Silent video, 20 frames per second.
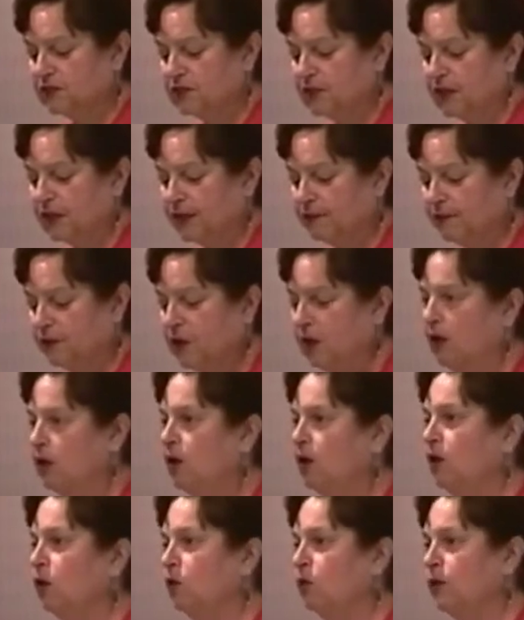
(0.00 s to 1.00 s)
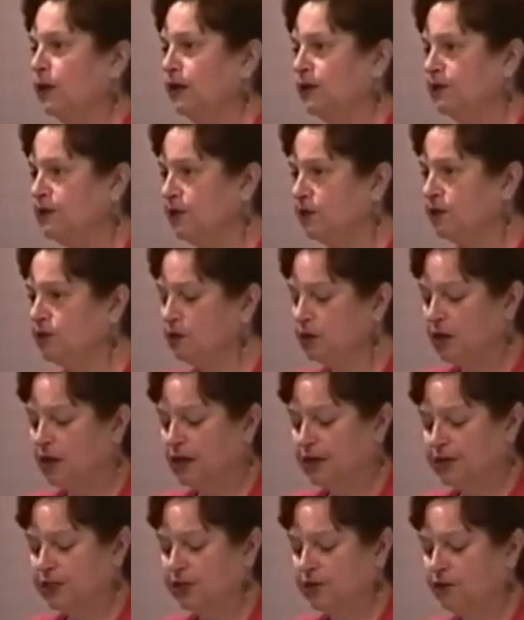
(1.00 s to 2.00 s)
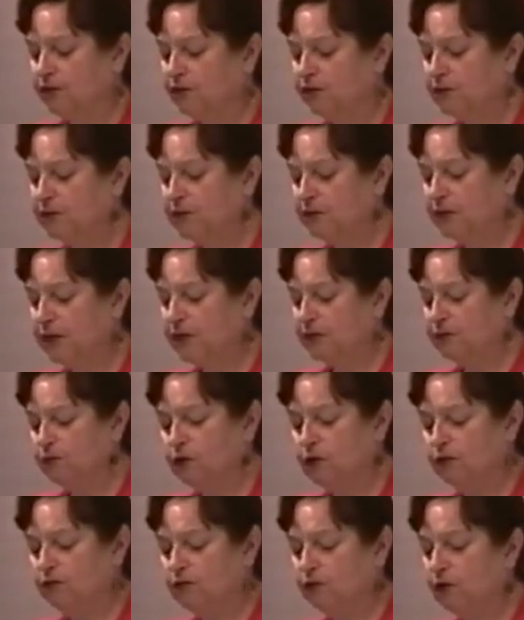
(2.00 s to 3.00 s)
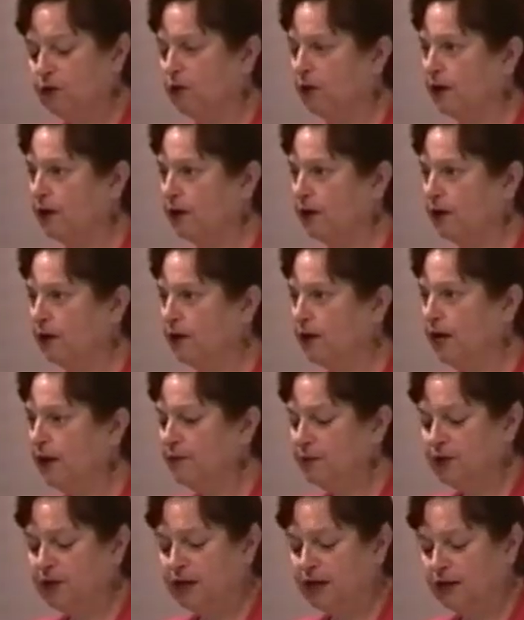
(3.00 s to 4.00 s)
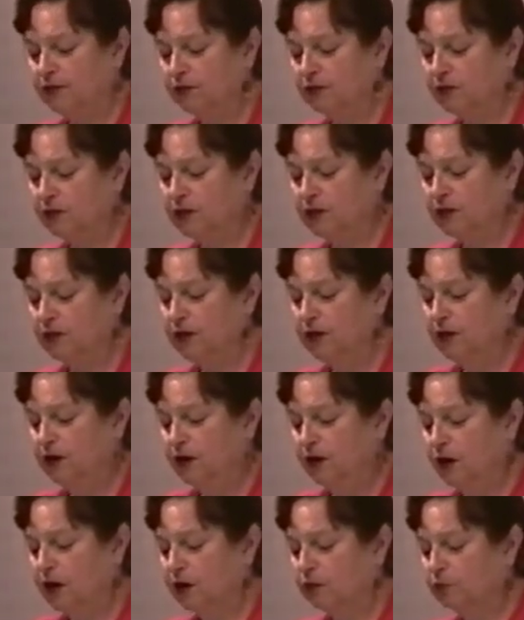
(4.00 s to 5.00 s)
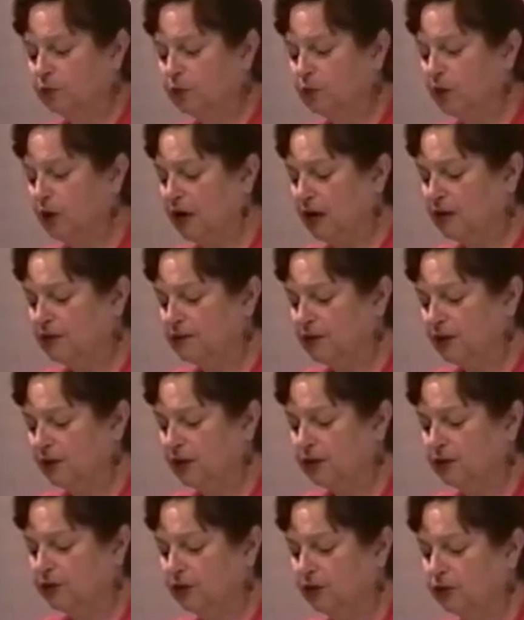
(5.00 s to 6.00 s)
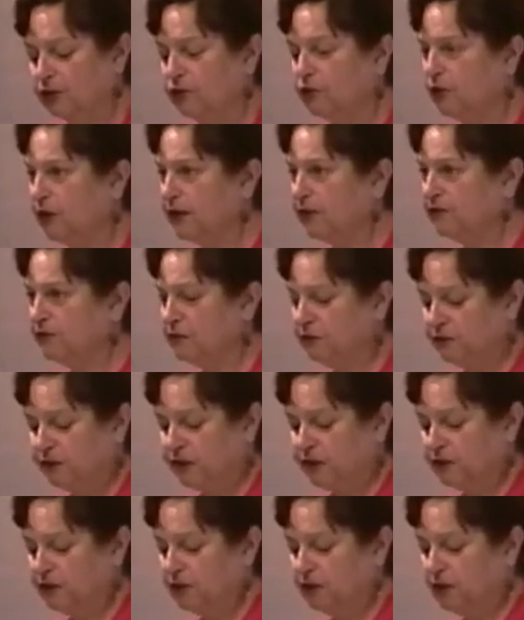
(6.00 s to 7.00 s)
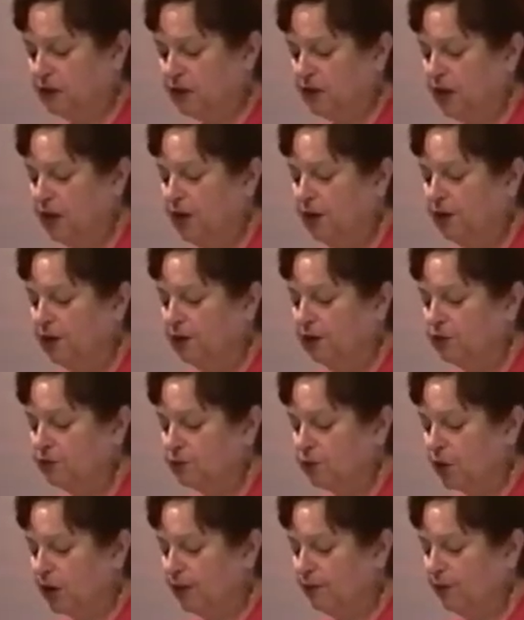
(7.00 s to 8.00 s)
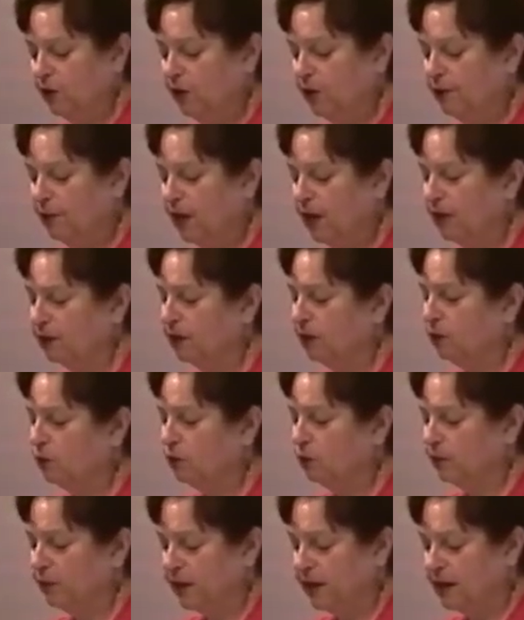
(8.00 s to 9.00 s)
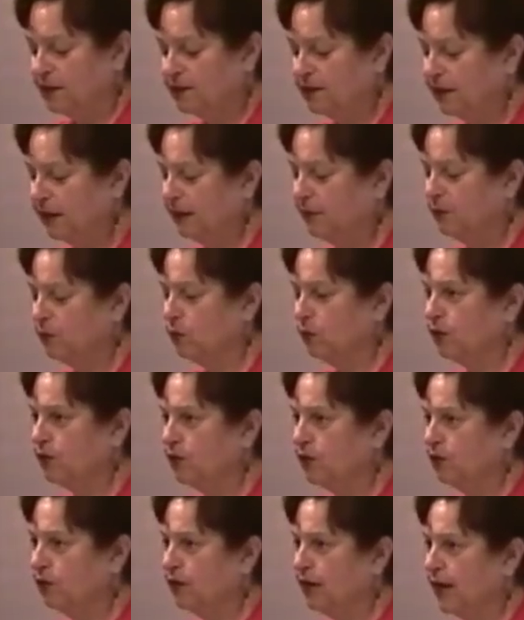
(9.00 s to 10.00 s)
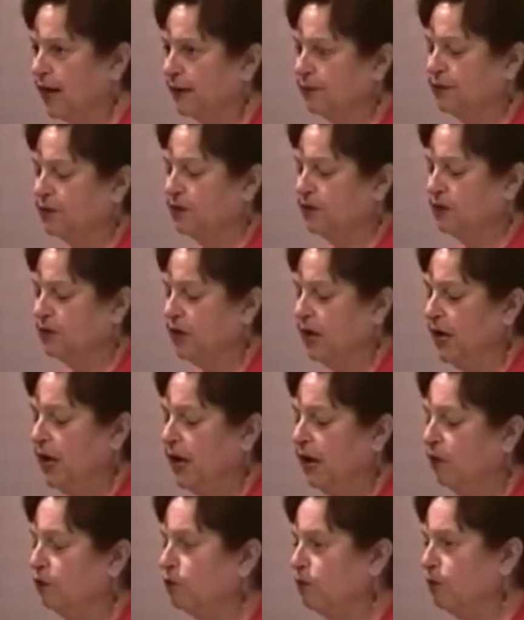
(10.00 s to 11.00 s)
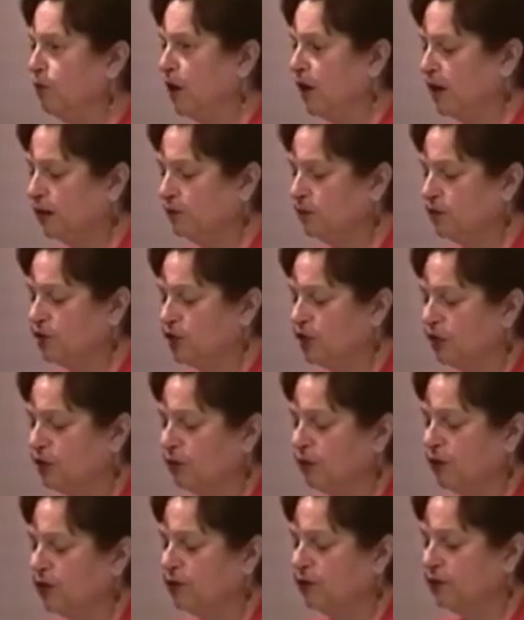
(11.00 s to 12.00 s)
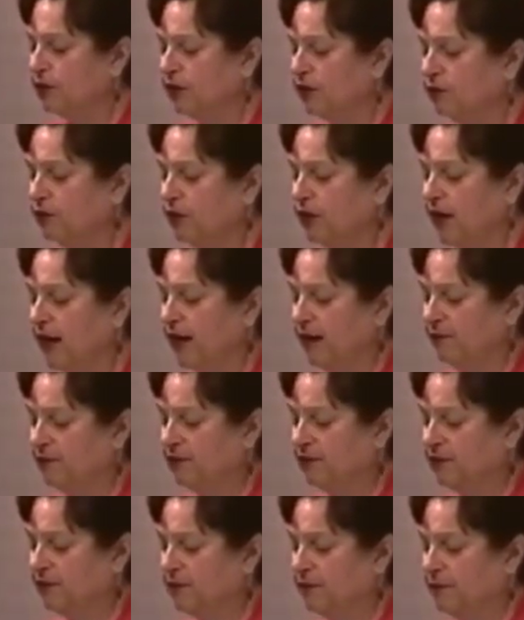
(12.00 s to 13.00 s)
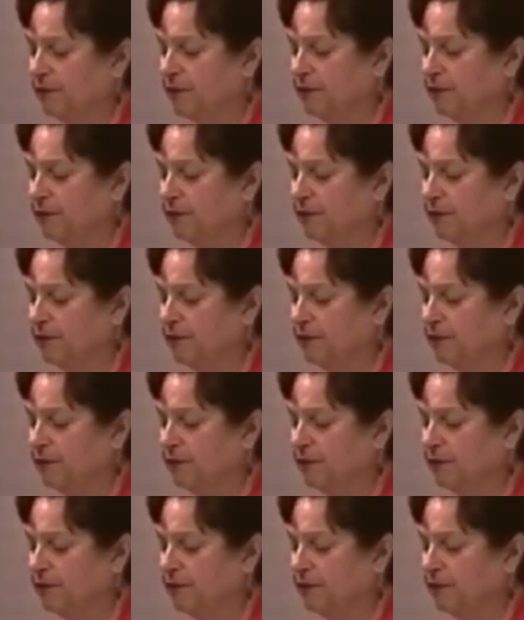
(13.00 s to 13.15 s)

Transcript: Time, we intend to launch from Spaceport, Florida on Cape Canaveral, our proprietary lunar transfer vehicle whose primary payload will be a sample return capsule and robotic machinery to load the capsule.